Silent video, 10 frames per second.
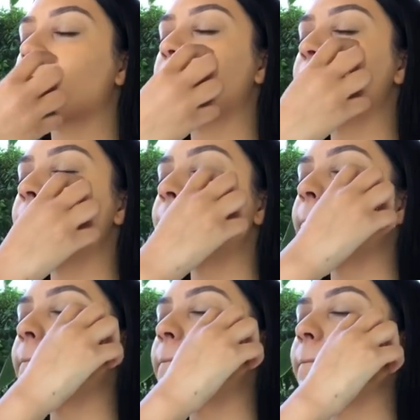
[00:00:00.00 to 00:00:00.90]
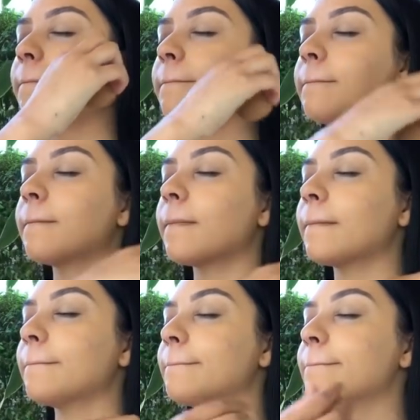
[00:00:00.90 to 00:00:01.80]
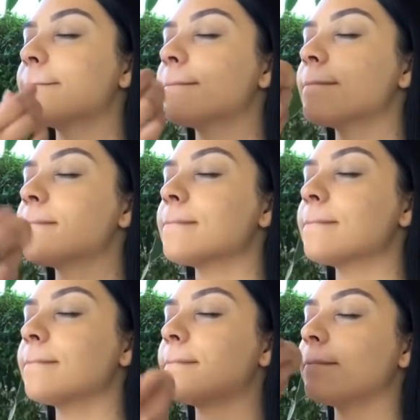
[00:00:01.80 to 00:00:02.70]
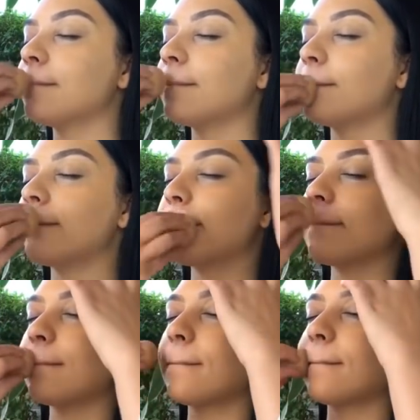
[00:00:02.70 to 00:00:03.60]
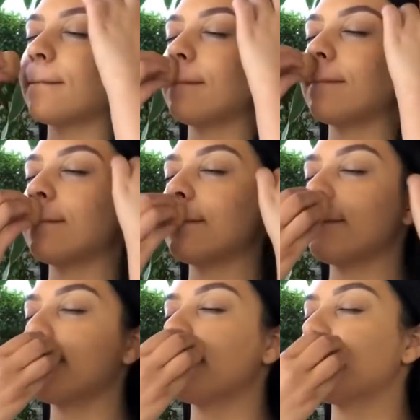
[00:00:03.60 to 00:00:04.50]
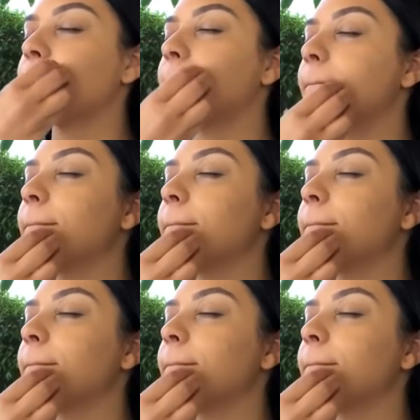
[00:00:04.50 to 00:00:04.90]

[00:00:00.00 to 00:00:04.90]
[no speech]